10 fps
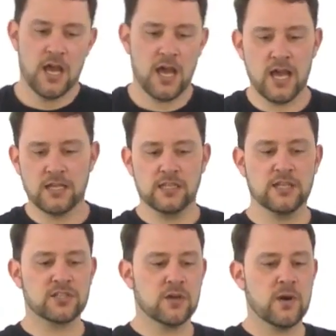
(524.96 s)

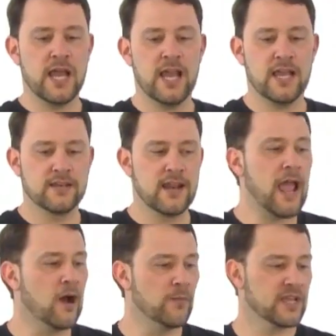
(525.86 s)
Let's go ahead
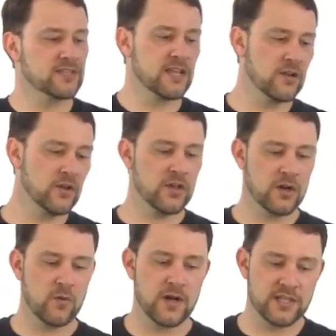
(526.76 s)
now, because I know you're
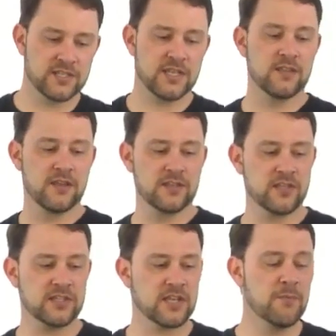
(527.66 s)
going to want to see this.
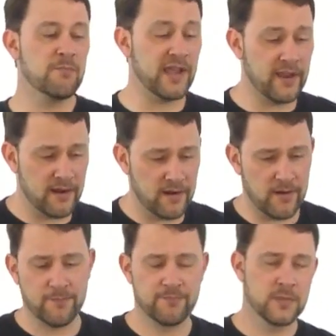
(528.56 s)
Let's
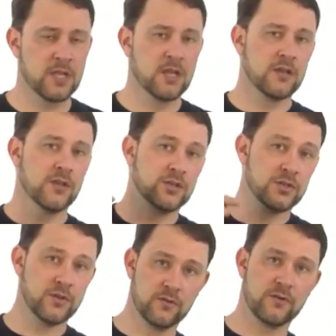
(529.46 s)
compare the
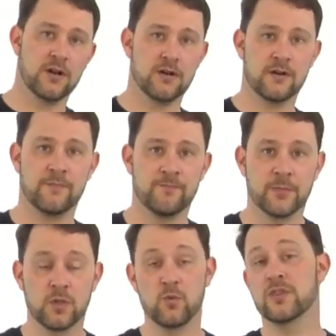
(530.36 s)
Dune Runner
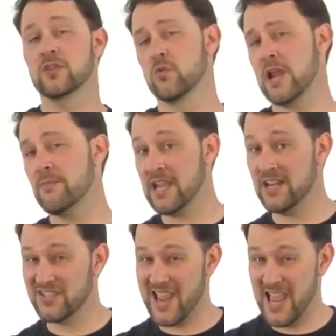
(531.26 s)
with the
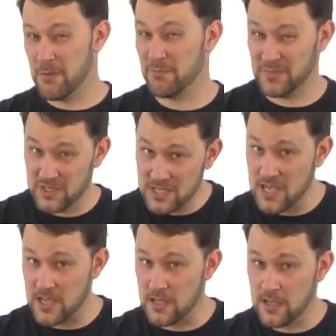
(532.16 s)
Rampage
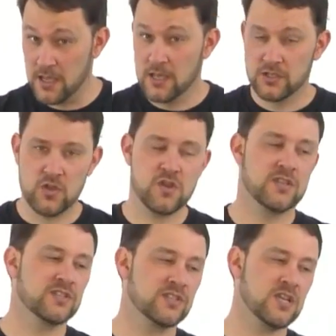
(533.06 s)
MT, so you
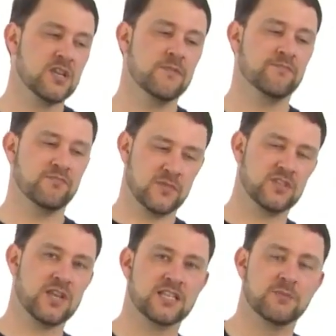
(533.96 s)
can see the
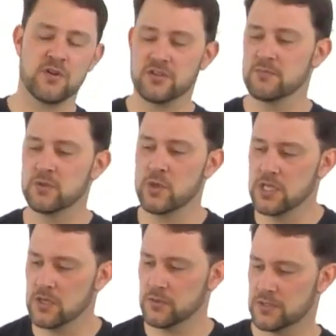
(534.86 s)
size comparison between
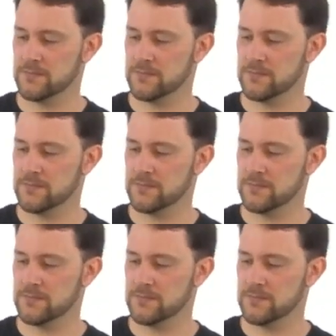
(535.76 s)
those.